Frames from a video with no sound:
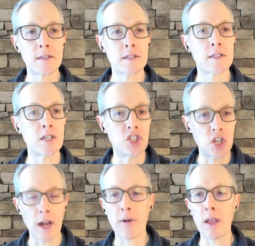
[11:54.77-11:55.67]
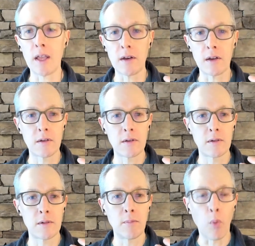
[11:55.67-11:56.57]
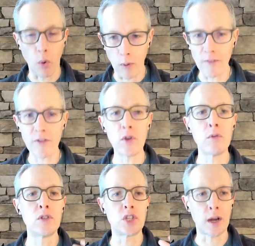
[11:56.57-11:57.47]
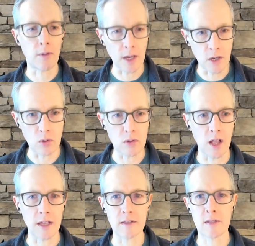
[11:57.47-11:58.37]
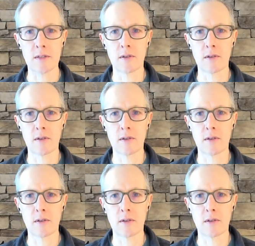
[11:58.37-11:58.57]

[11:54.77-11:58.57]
to generate more revenue, generate new clients.